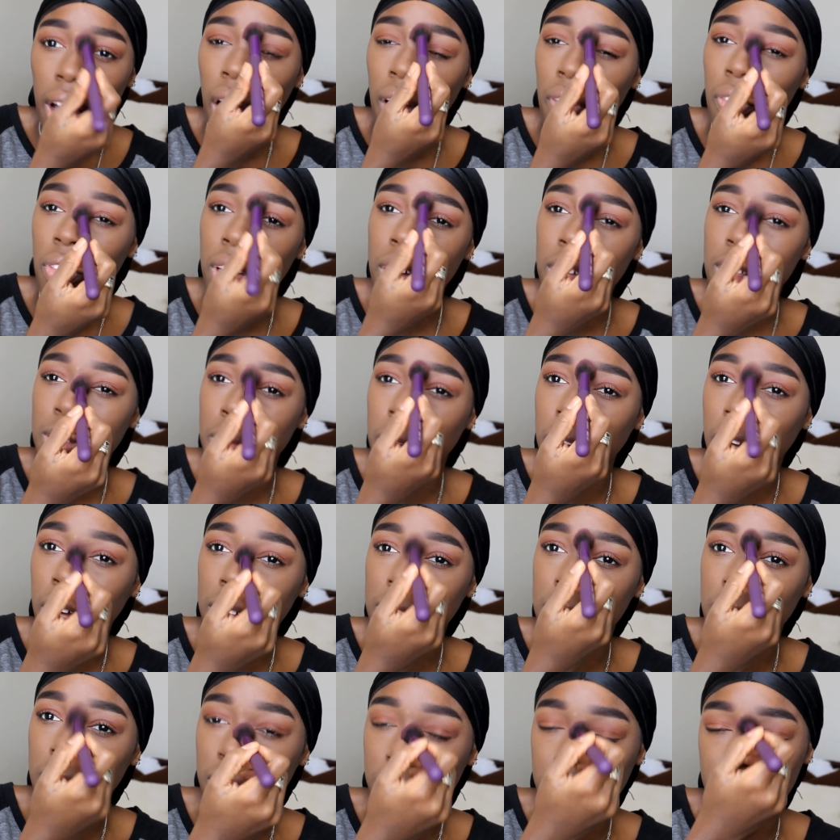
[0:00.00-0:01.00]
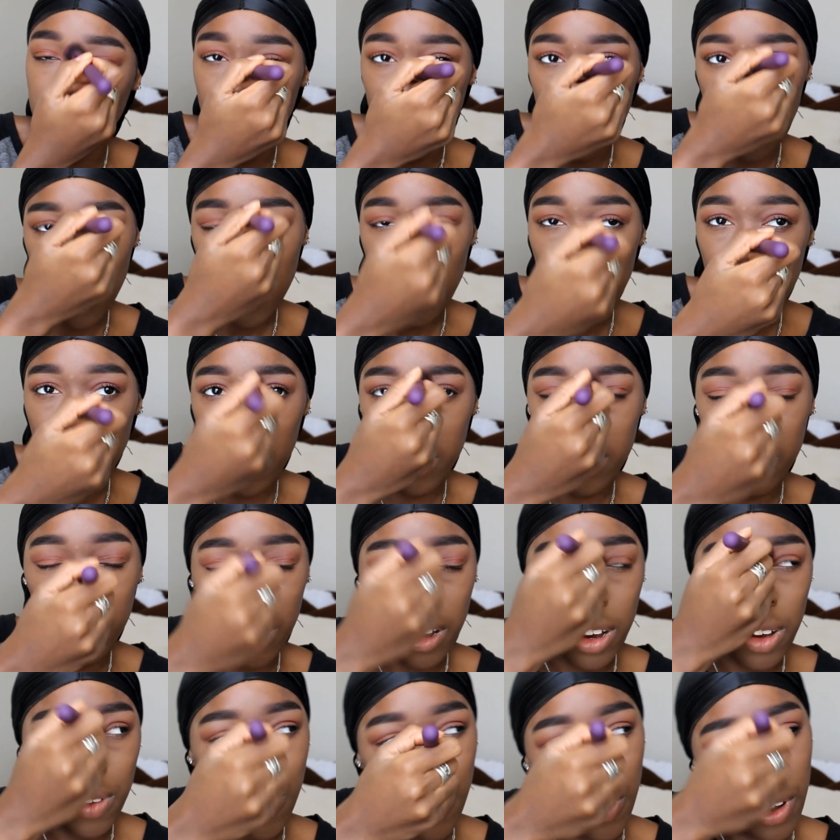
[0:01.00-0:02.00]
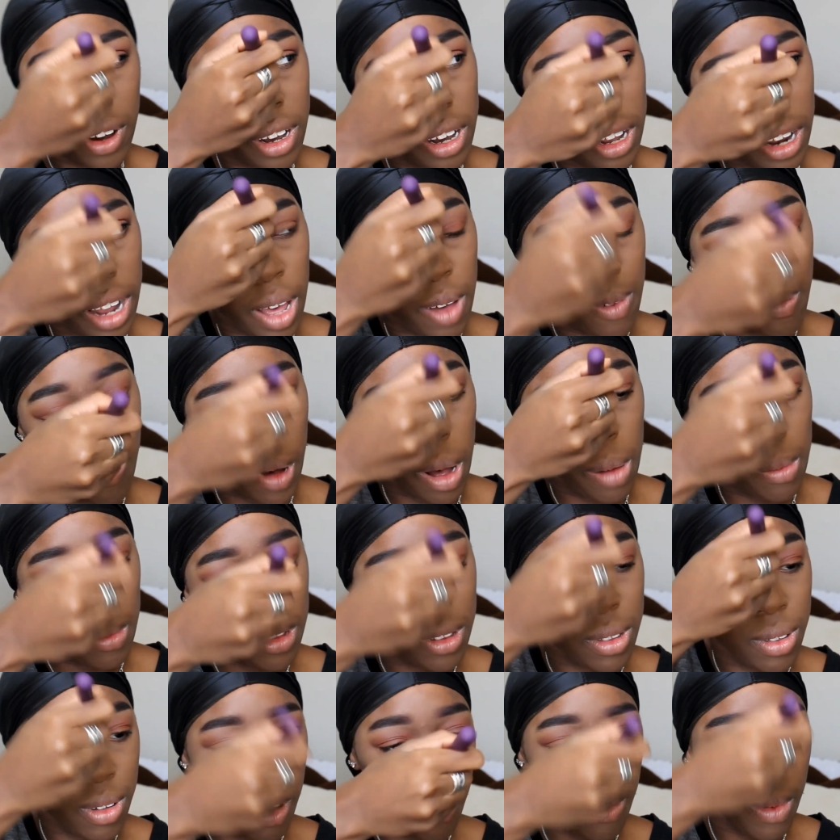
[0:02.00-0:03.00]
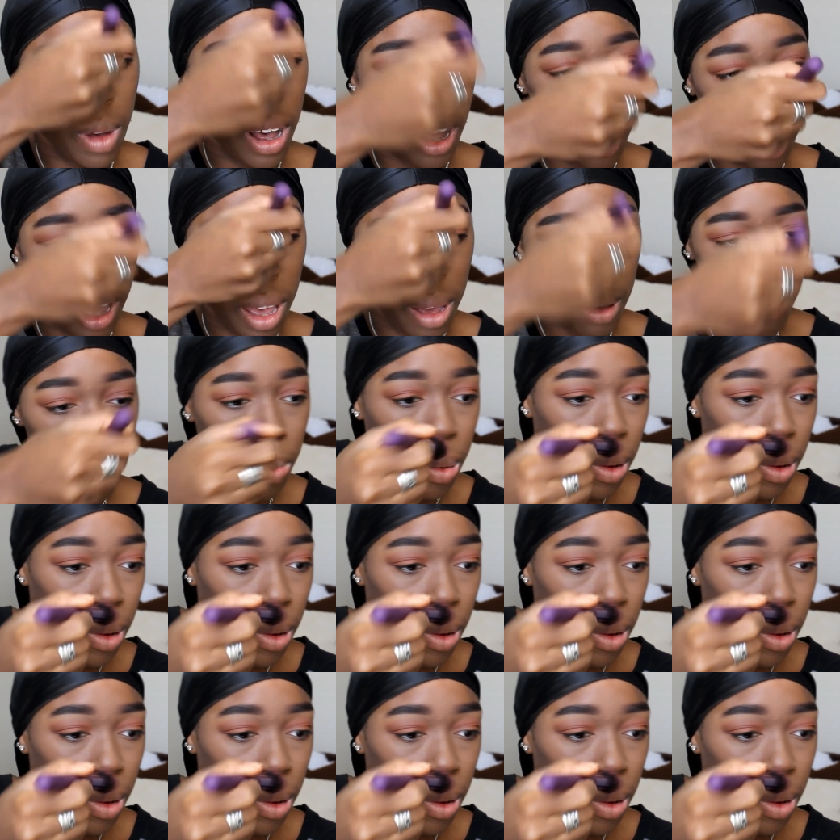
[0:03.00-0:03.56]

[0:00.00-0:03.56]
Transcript: I think it's because he's a sucker for a good F-bomb, and so am I.